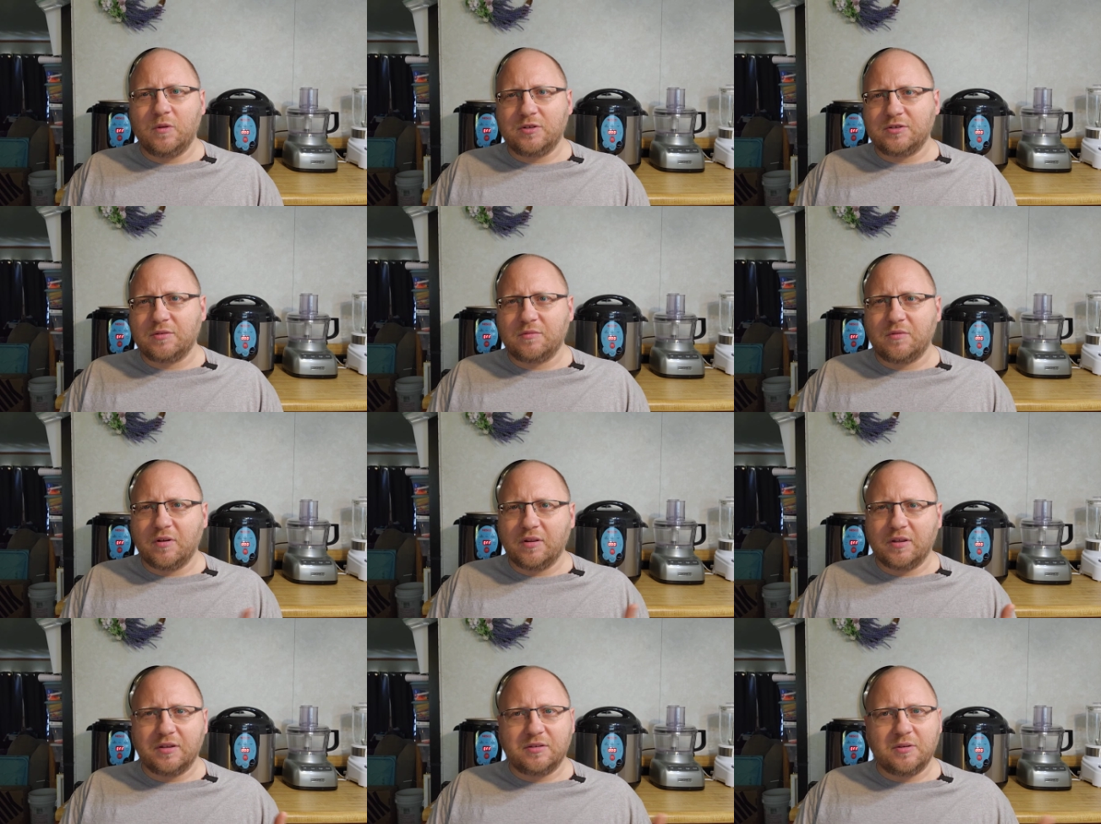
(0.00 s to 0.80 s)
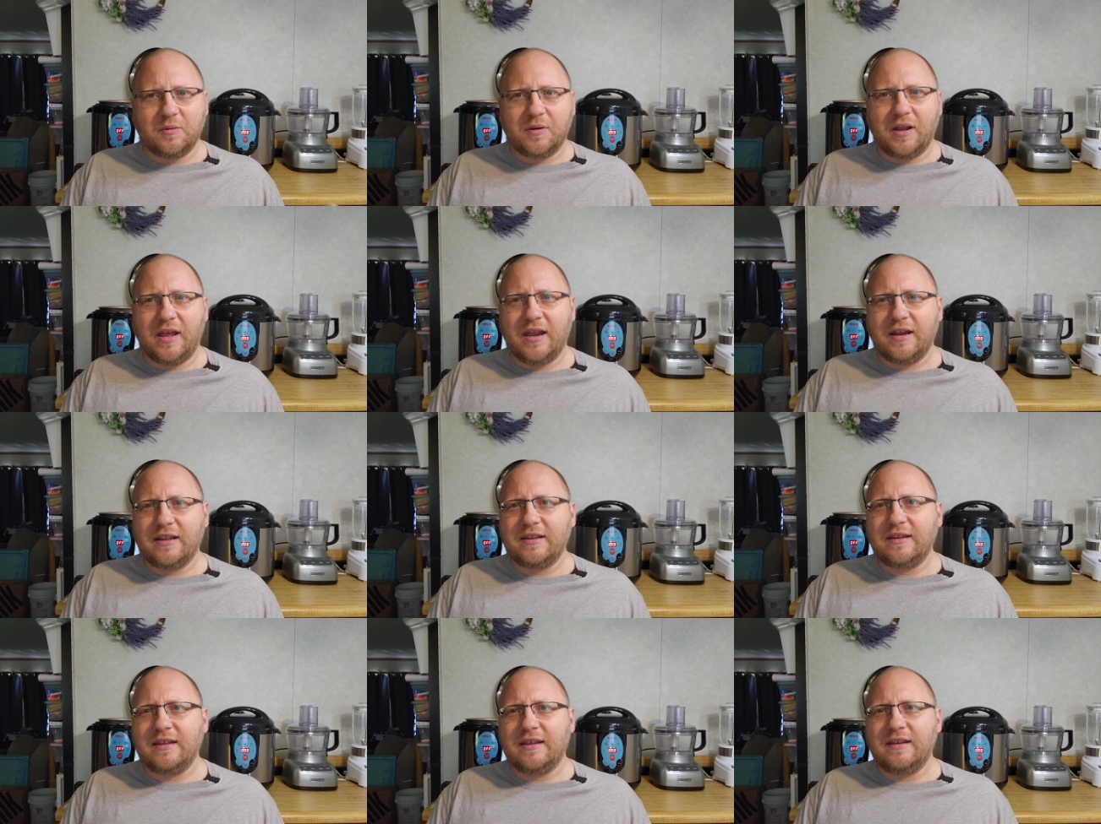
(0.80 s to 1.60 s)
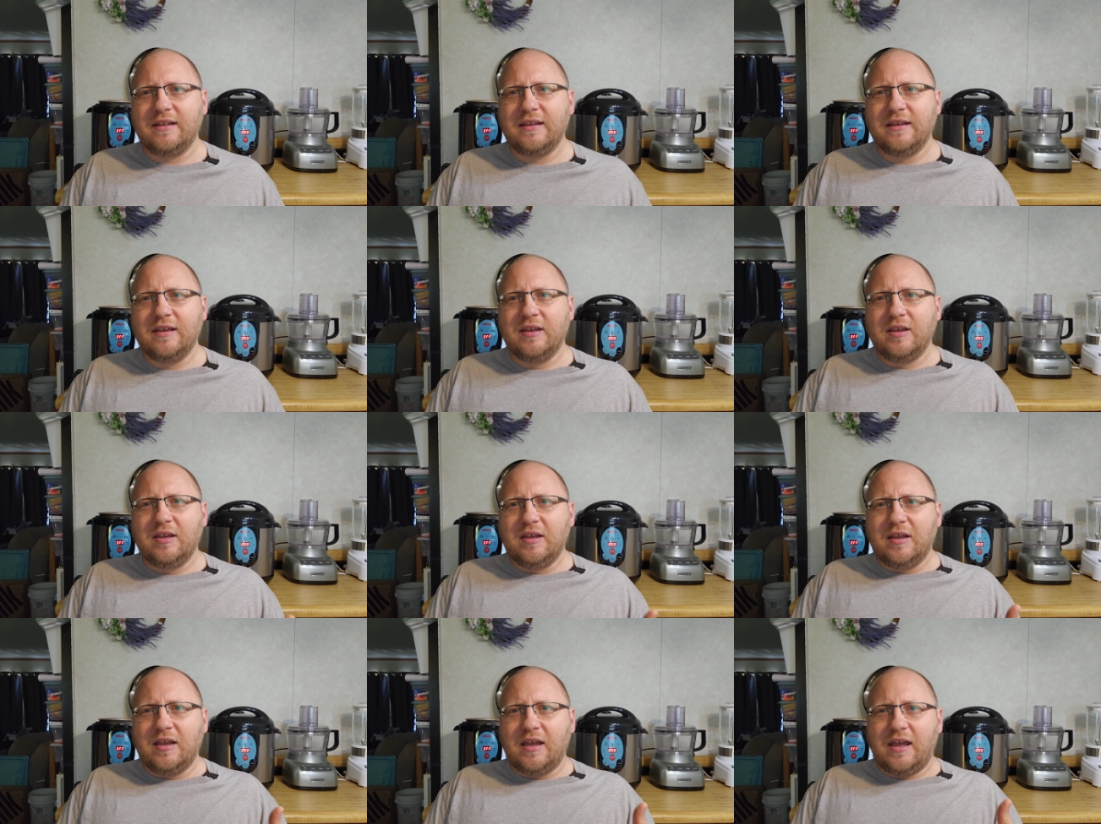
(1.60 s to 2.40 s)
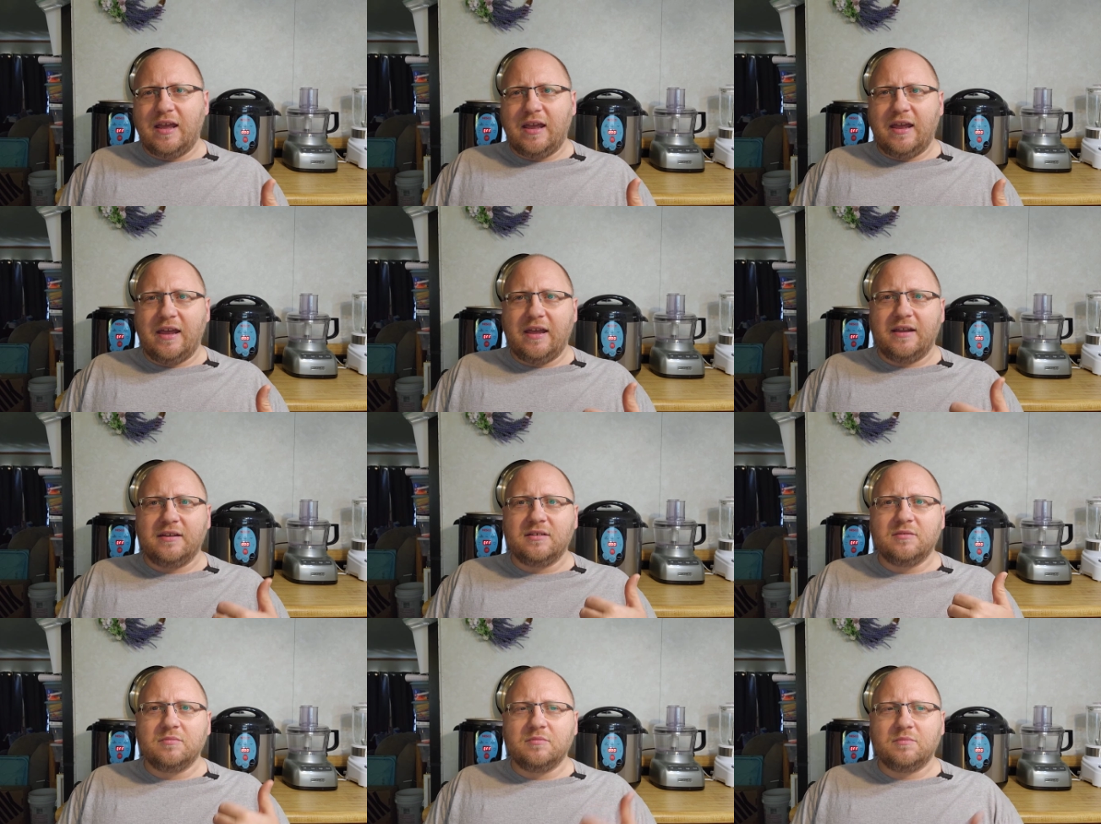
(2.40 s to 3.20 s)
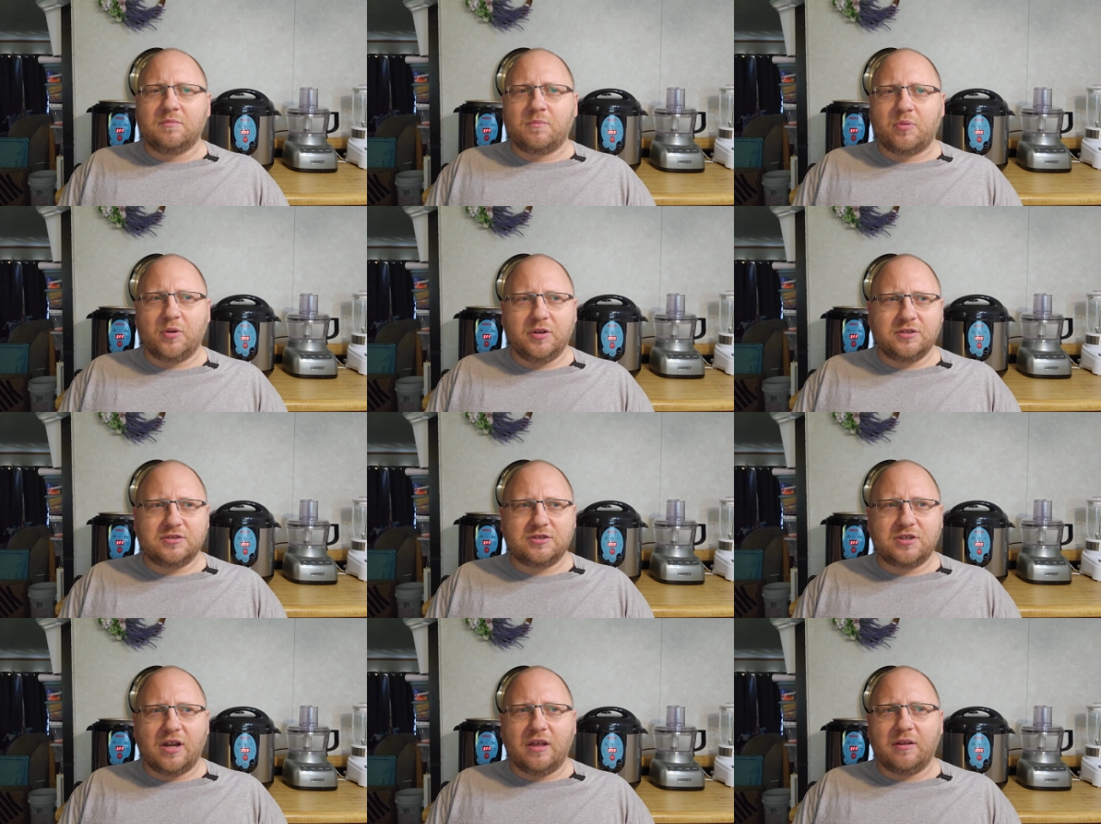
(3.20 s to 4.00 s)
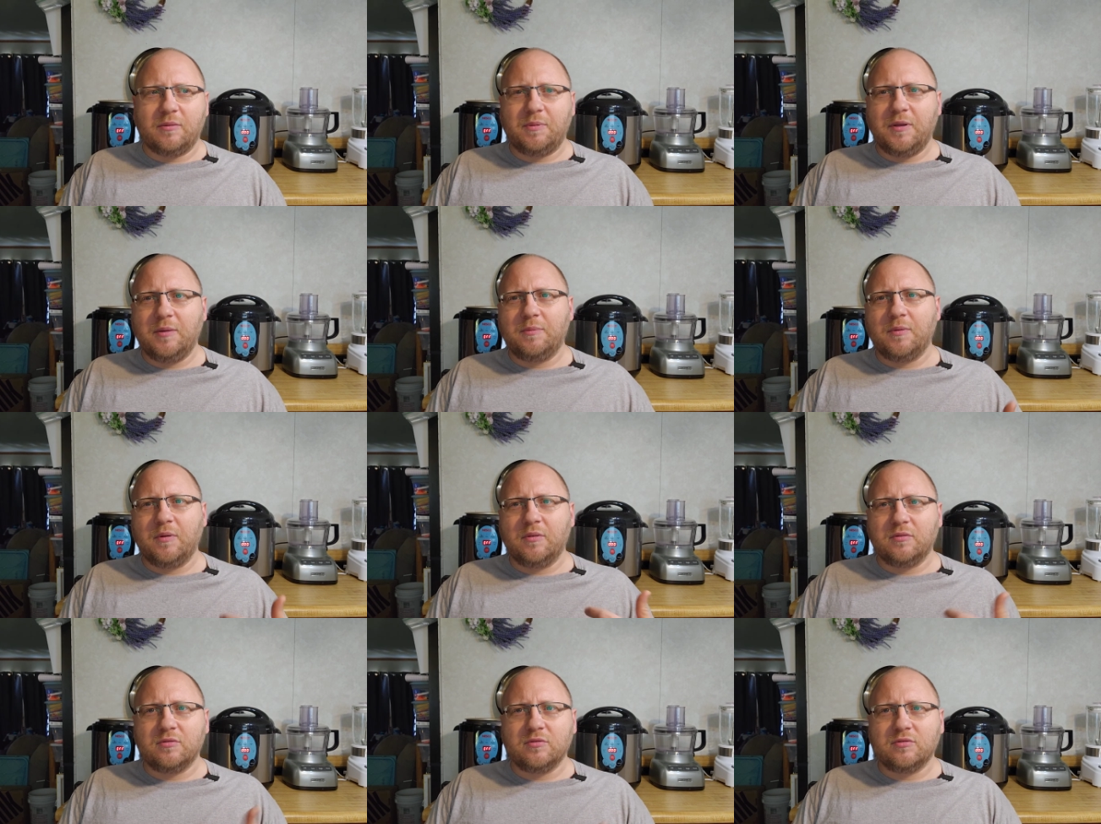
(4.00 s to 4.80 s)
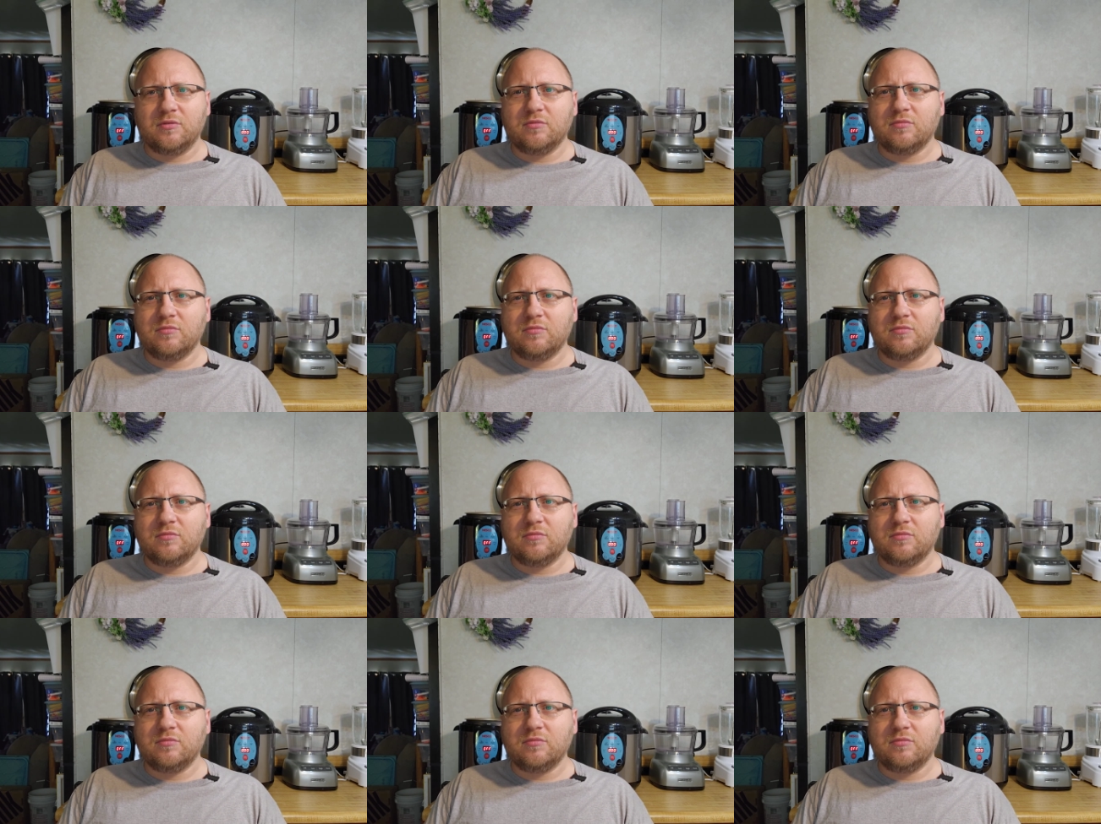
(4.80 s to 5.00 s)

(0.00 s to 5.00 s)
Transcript: We should really do what Anna did and preach to other people